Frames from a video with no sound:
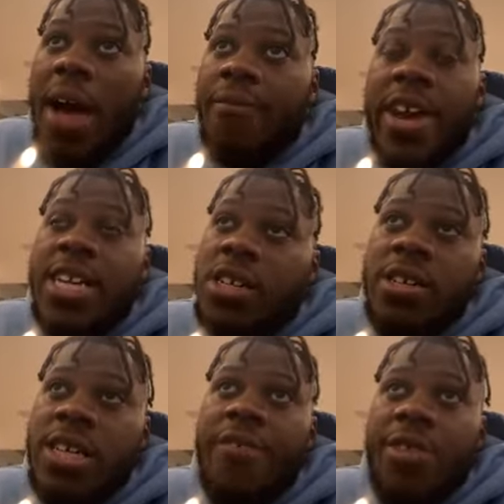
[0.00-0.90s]
fans are
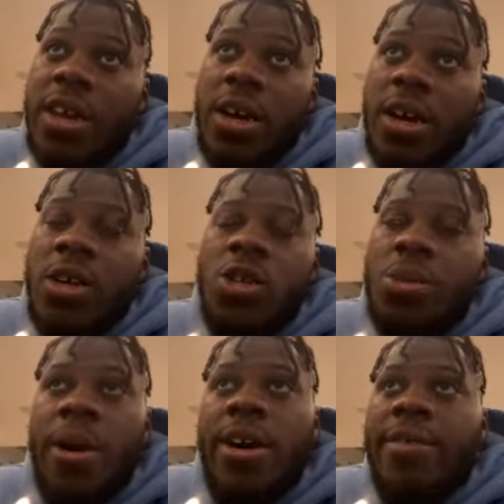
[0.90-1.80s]
definitely a huge
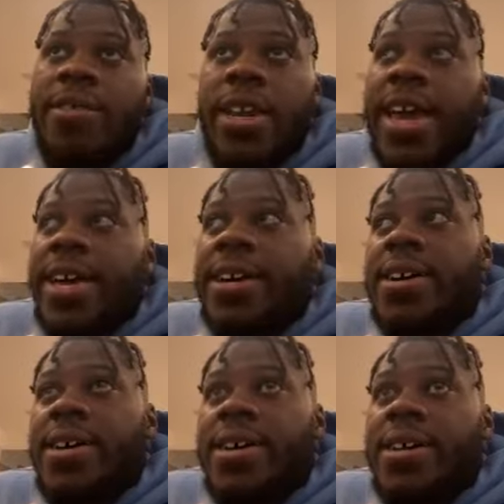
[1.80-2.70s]
part of it. Like
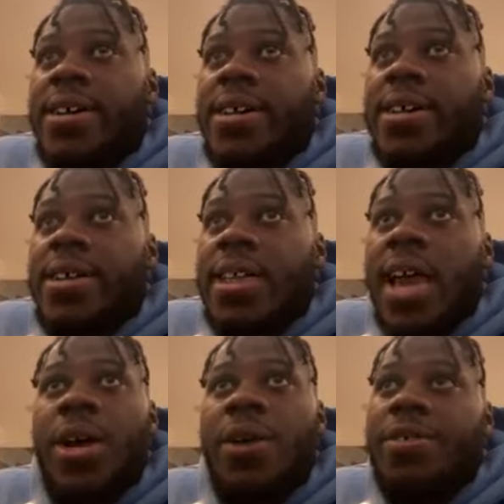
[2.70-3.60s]
I
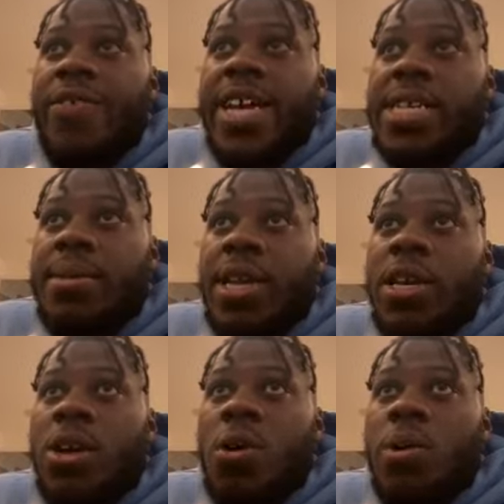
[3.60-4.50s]
love the fans, man.
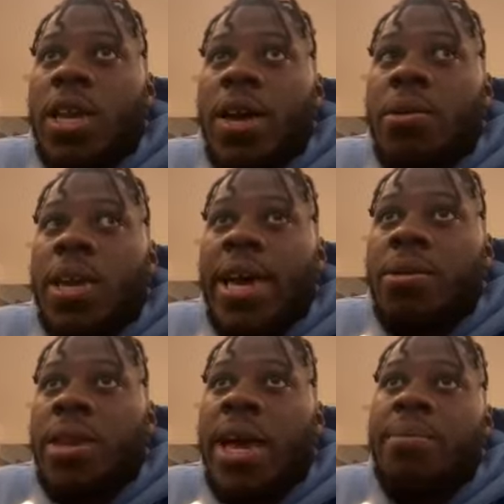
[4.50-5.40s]
We like
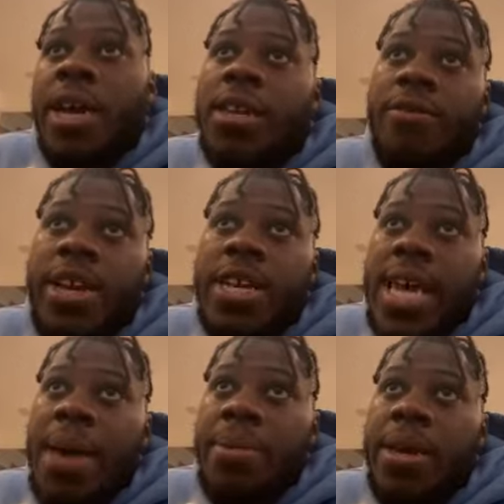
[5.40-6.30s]
making the fans
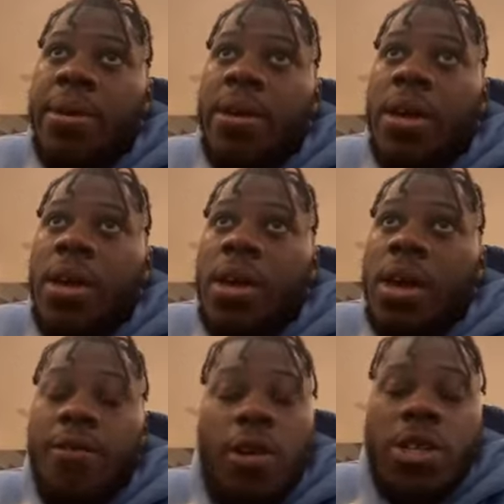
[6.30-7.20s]
happy. And
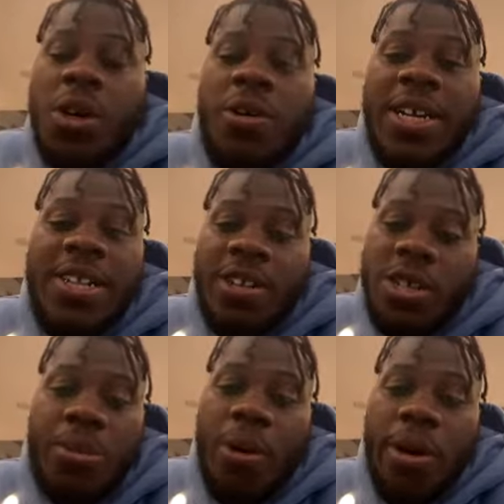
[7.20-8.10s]
of course, you're gonna need their
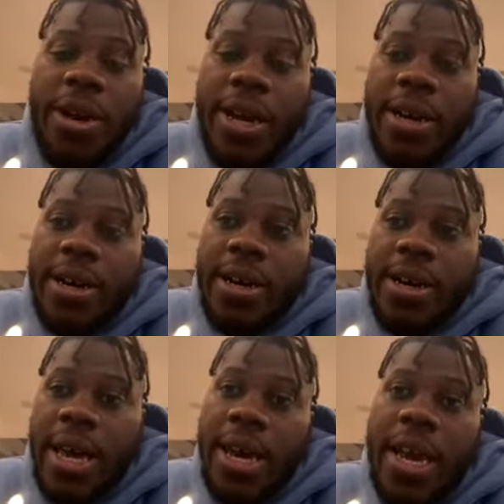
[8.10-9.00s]
support.
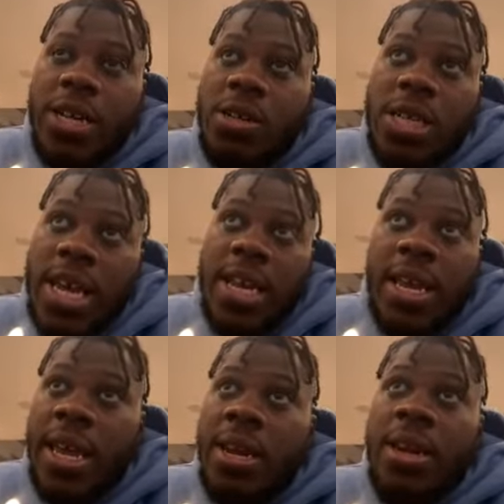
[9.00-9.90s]
And like you said,
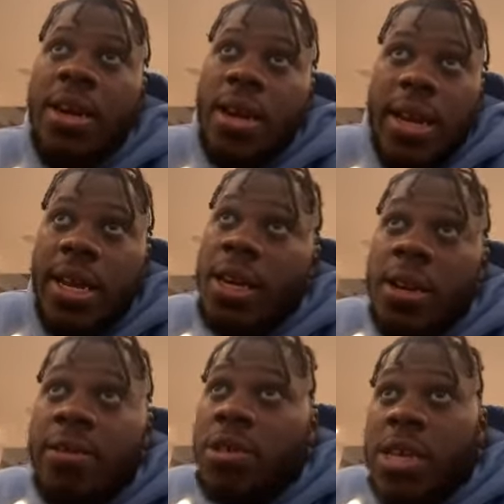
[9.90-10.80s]
in
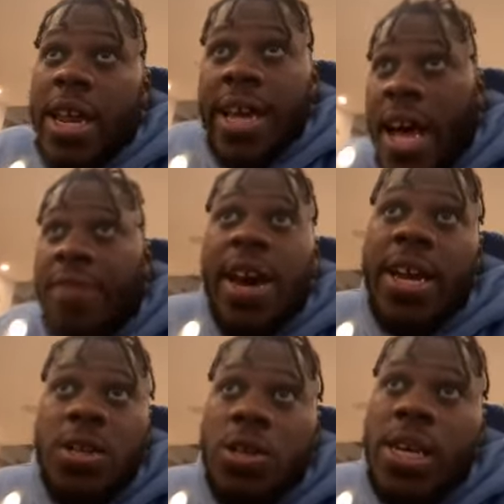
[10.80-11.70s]
endeavors like I've
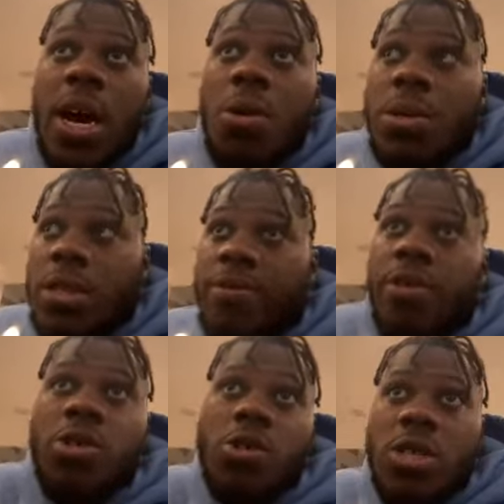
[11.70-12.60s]
gotten to now with the
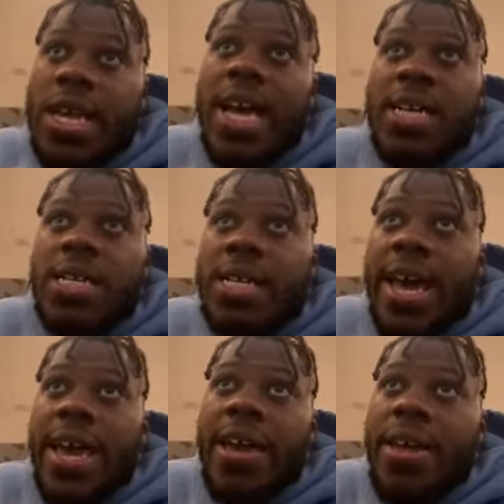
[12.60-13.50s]
virtual stacks,
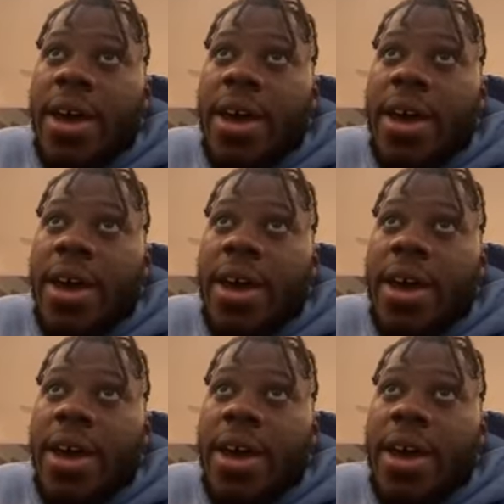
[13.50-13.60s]
like